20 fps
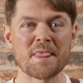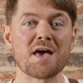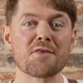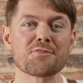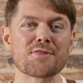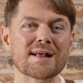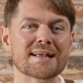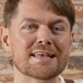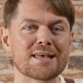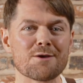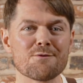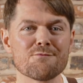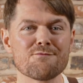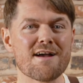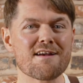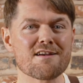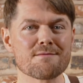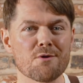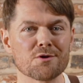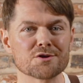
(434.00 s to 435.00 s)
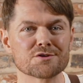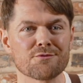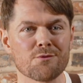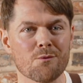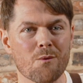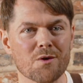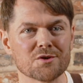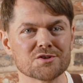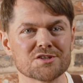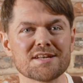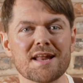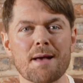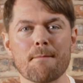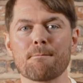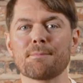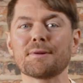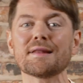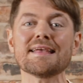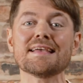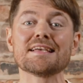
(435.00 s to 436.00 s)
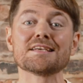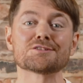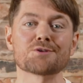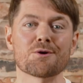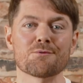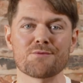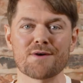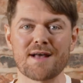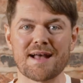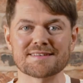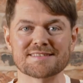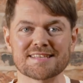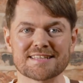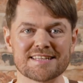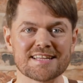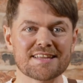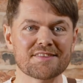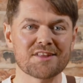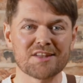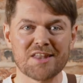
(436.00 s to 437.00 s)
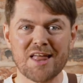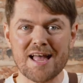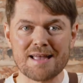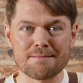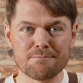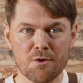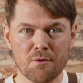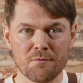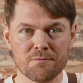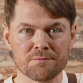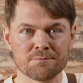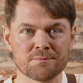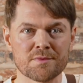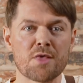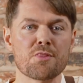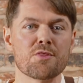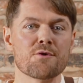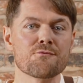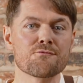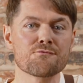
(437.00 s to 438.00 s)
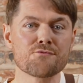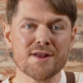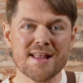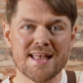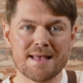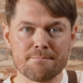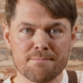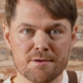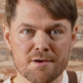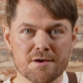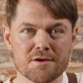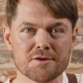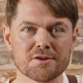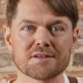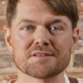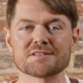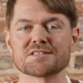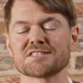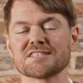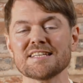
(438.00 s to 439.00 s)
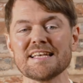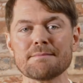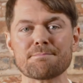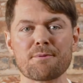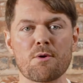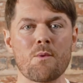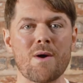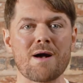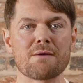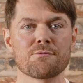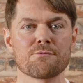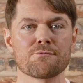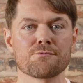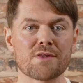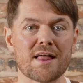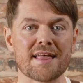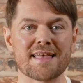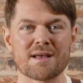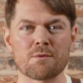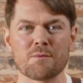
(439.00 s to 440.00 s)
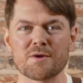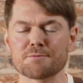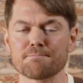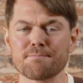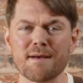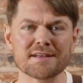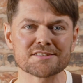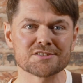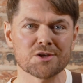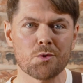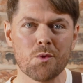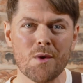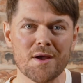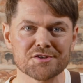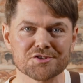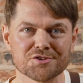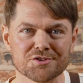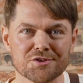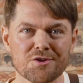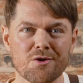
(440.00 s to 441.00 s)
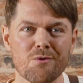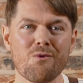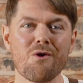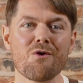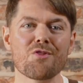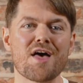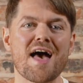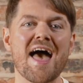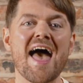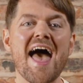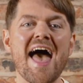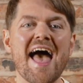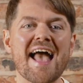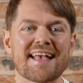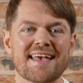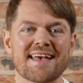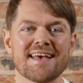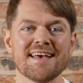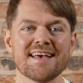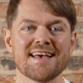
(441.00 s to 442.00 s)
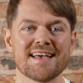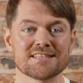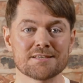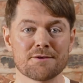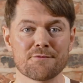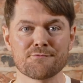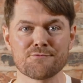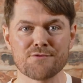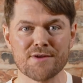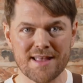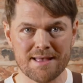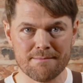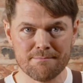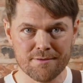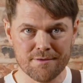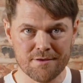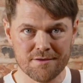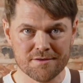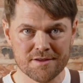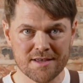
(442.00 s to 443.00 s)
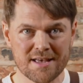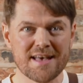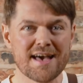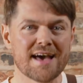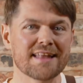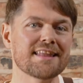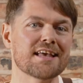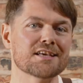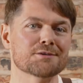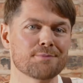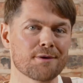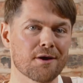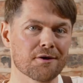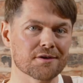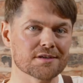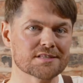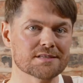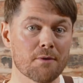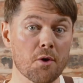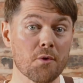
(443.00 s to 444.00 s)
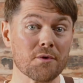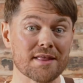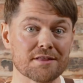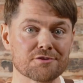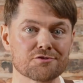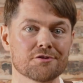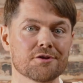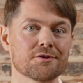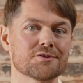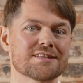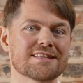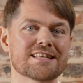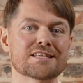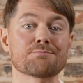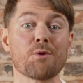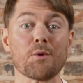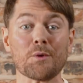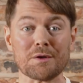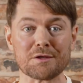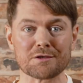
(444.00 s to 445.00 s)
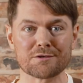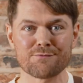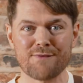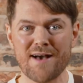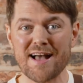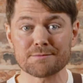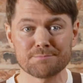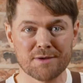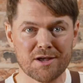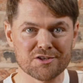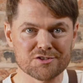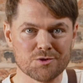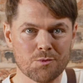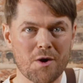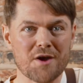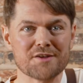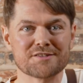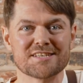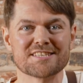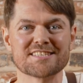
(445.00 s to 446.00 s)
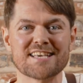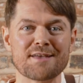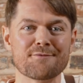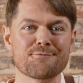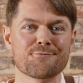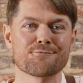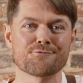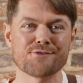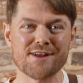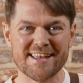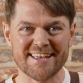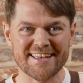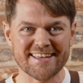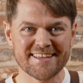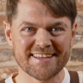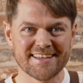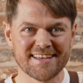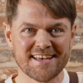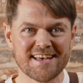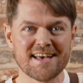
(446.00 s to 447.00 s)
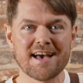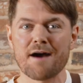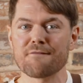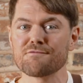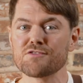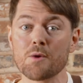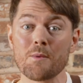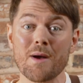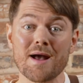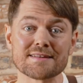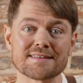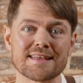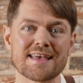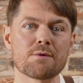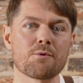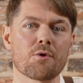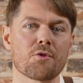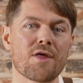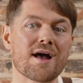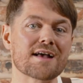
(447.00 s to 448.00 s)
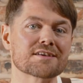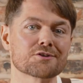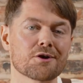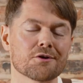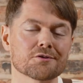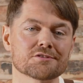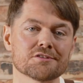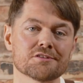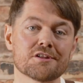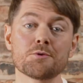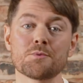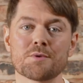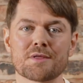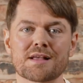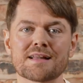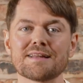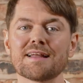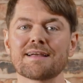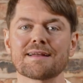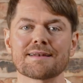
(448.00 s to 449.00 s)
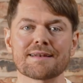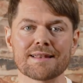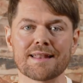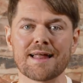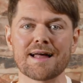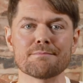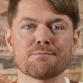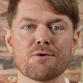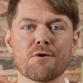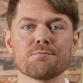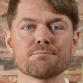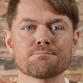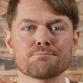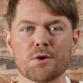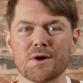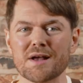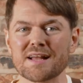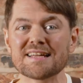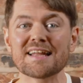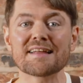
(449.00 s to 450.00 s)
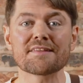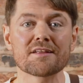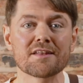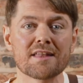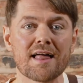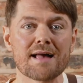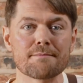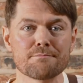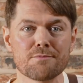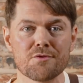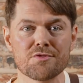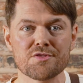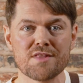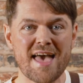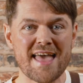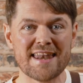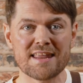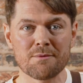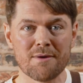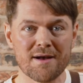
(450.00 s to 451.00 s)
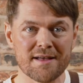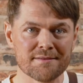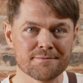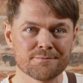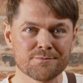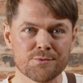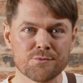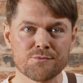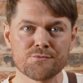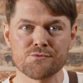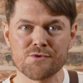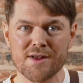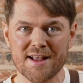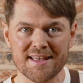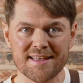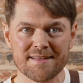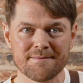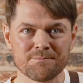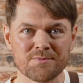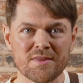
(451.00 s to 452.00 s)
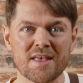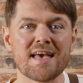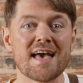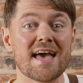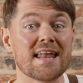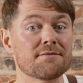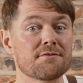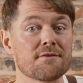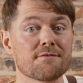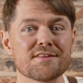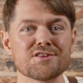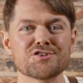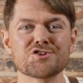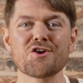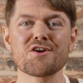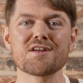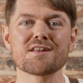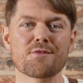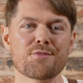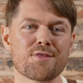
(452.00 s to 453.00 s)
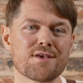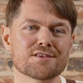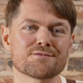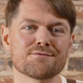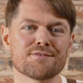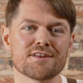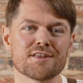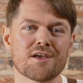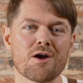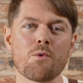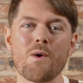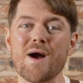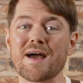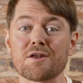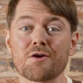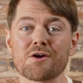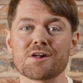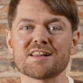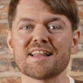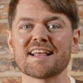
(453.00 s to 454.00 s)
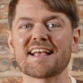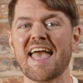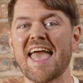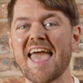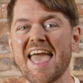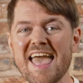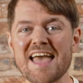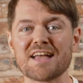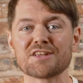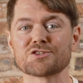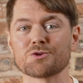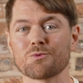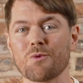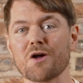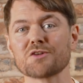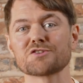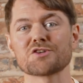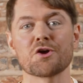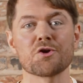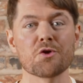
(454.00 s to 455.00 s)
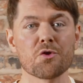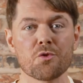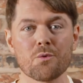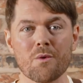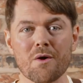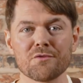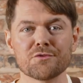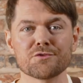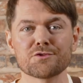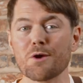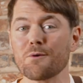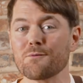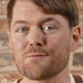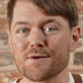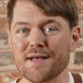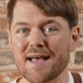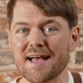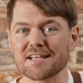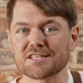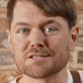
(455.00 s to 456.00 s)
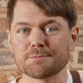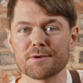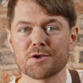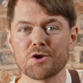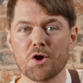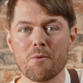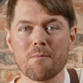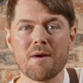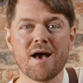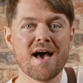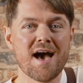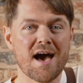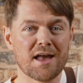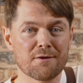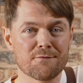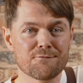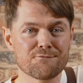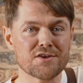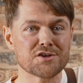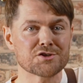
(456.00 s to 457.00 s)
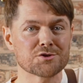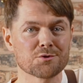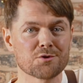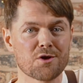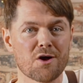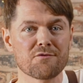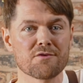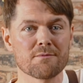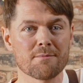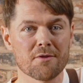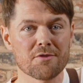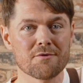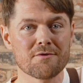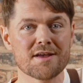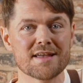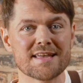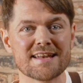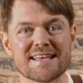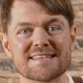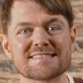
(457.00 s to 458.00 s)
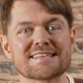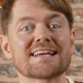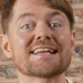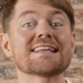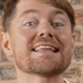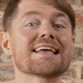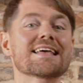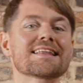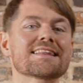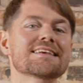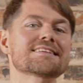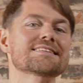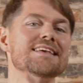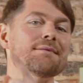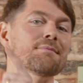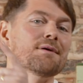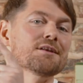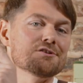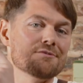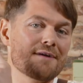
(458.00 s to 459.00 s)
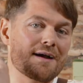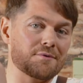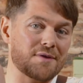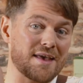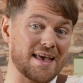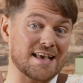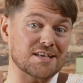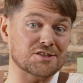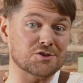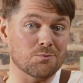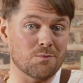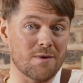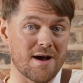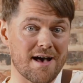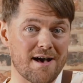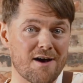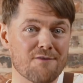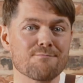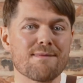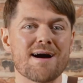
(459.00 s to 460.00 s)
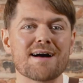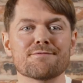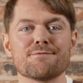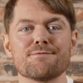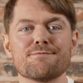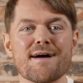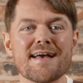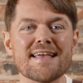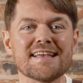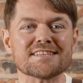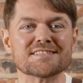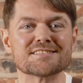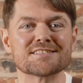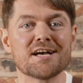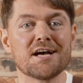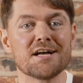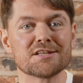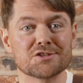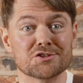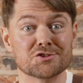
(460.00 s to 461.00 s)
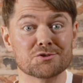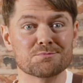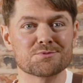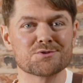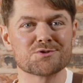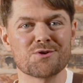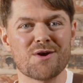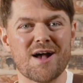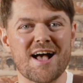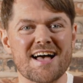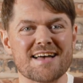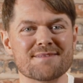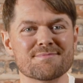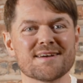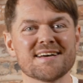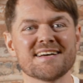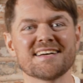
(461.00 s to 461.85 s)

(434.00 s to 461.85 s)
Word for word: Thank you very much for watching and please don't forget to click the like button. The frigate bird can sleep while flying, which begs a question, what the heck is a frigate bird? And let's be honest, I'm only introducing this pointless fact because I wanted to say frigate. I've no idea what that's got to do with clicking the like button, but click the like button anyway frigate. And if you've enjoyed this video, why not click here to watch another one? And don't forget to become an official coffee botherer, you need to click this image around here somewhere of my face to subscribe.